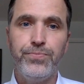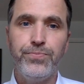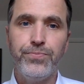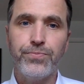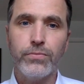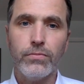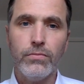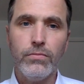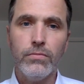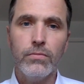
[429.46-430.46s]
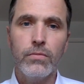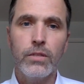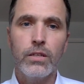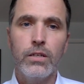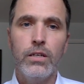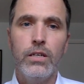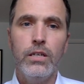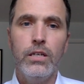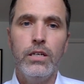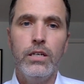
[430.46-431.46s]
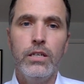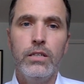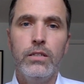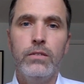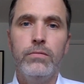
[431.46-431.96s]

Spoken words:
Nothing is said.